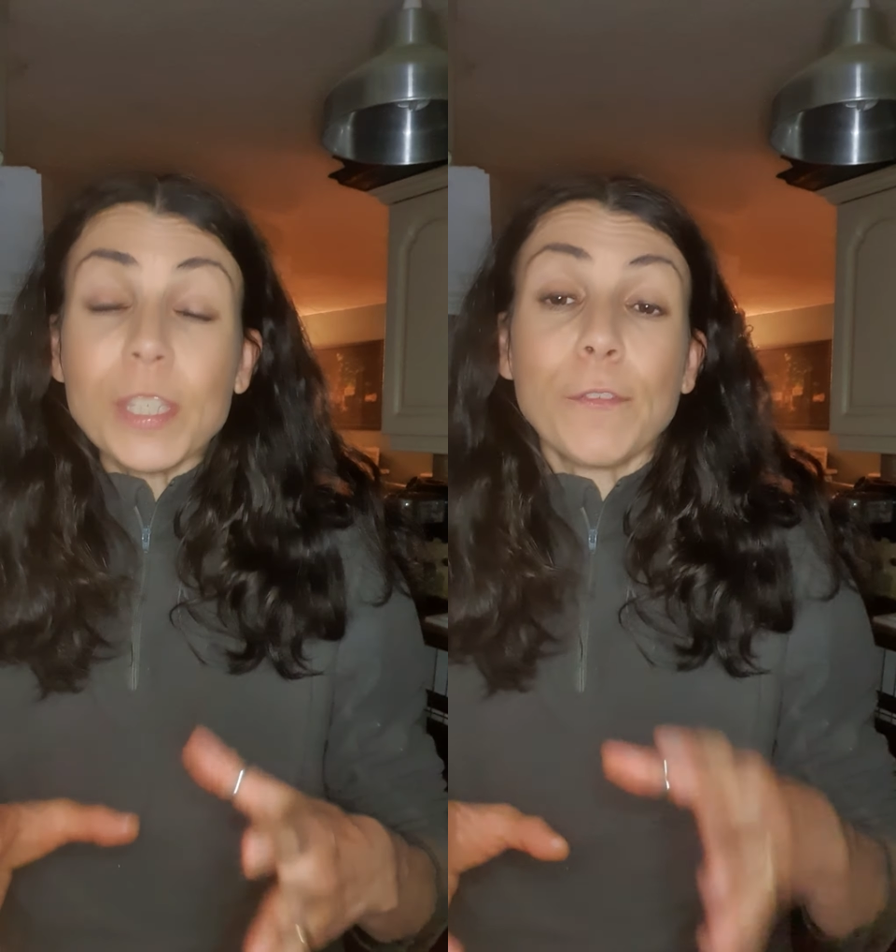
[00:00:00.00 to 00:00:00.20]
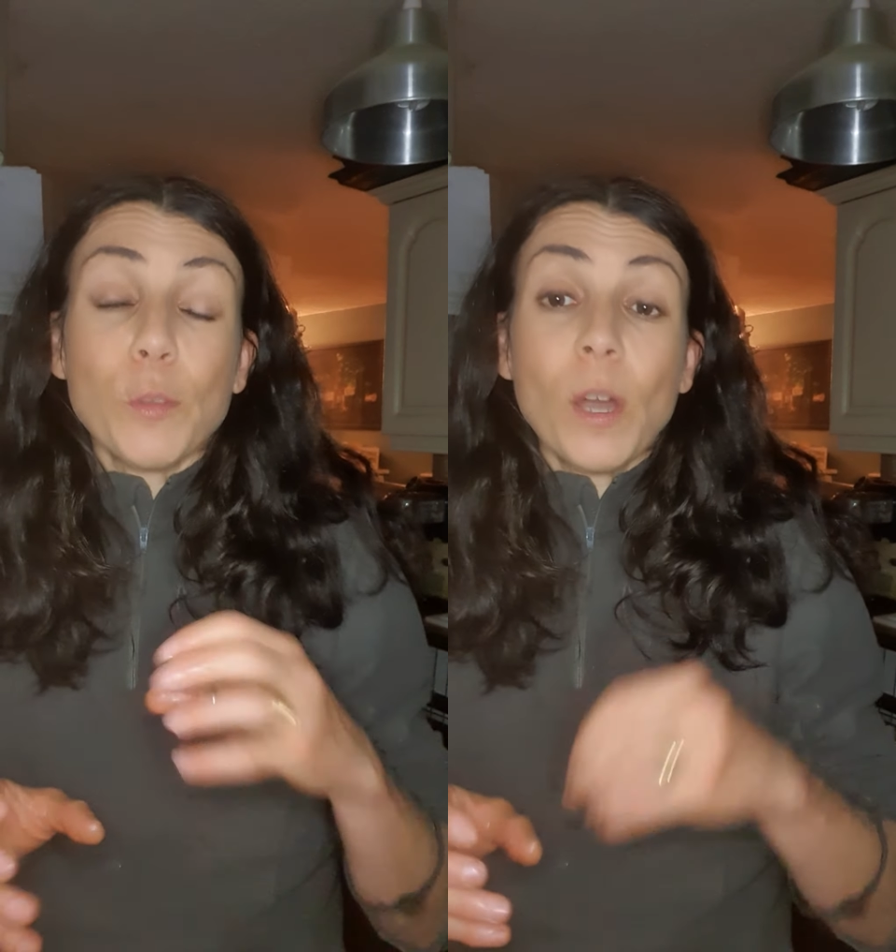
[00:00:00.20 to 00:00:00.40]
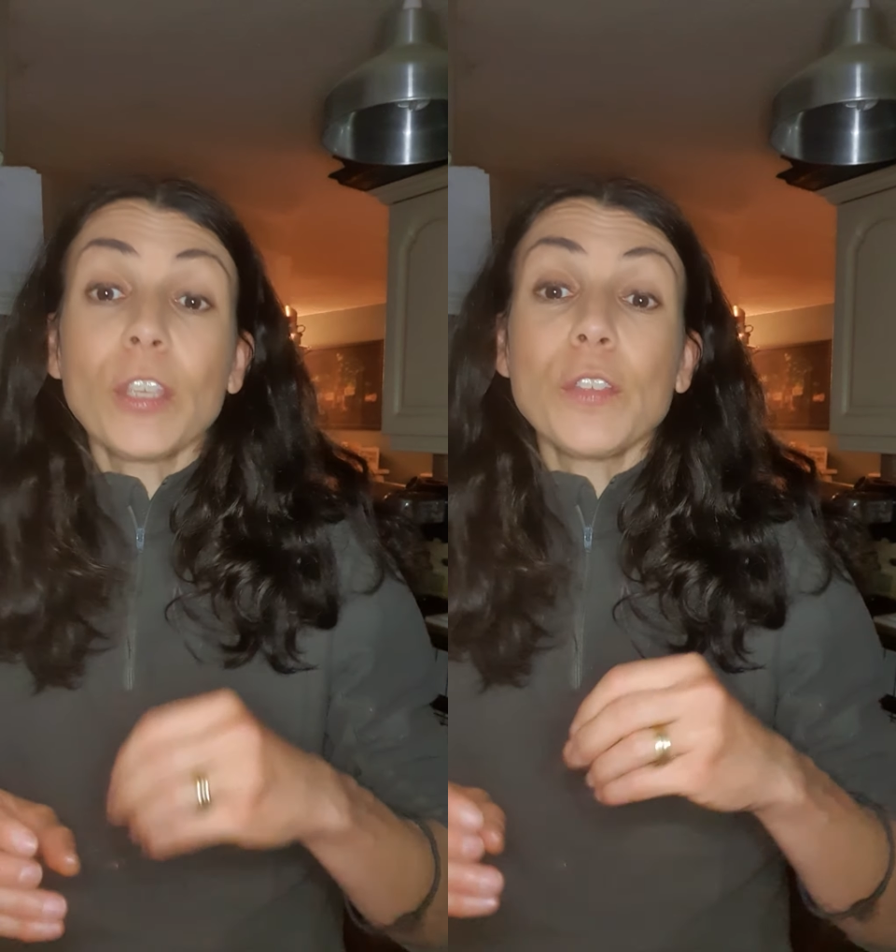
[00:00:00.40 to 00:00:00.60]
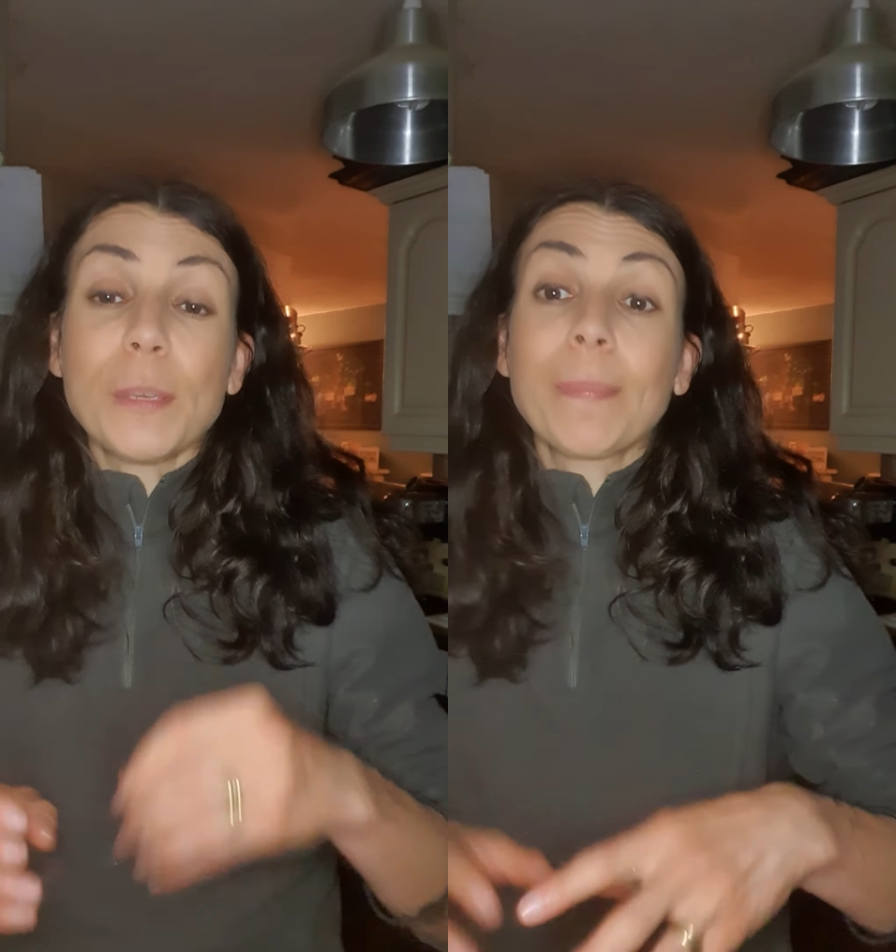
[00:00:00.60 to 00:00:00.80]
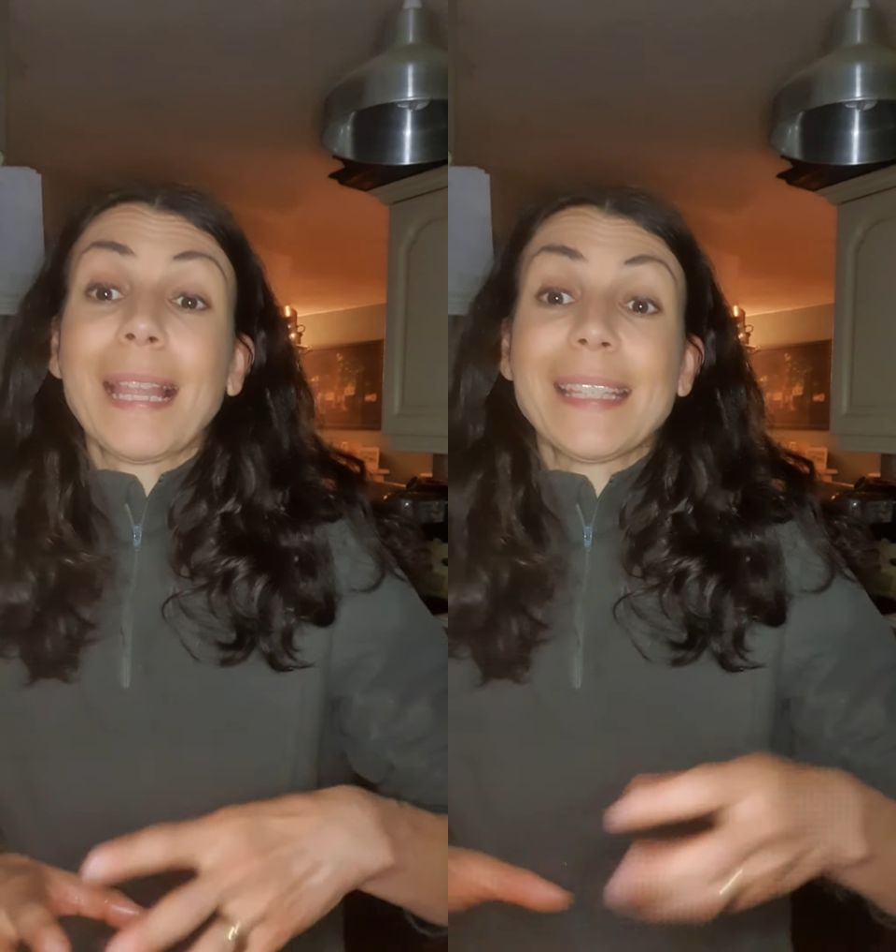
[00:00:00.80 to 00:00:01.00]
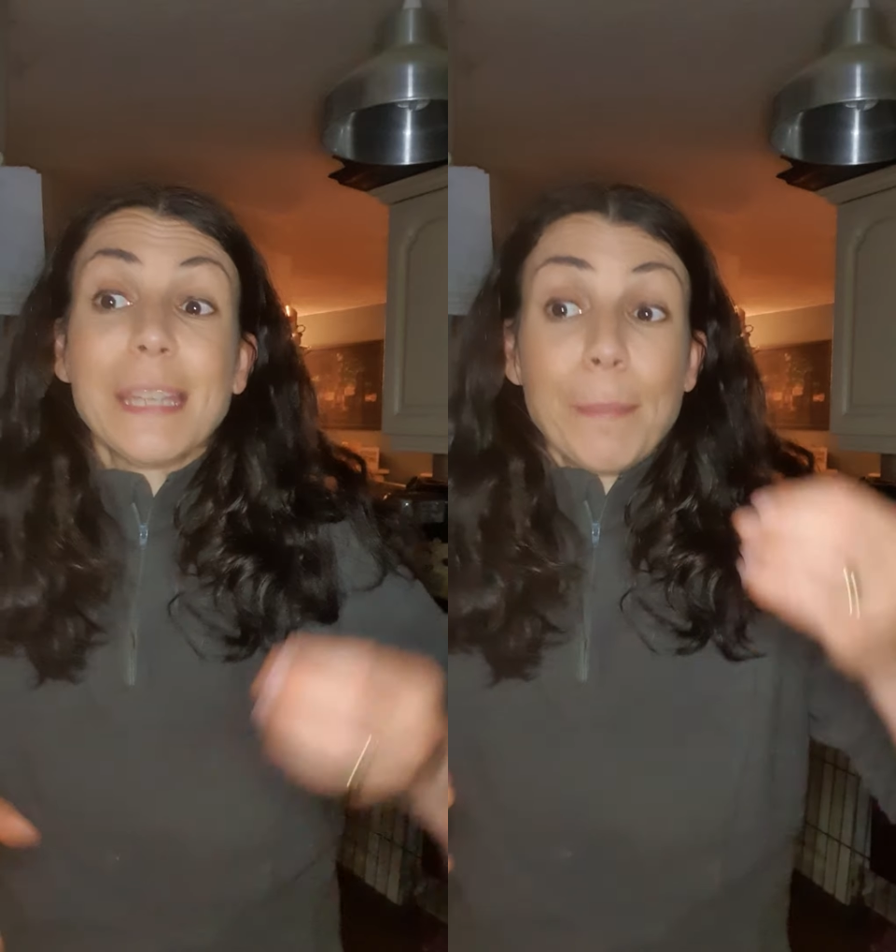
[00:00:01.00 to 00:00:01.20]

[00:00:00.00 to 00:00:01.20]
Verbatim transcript: If you are using plastic,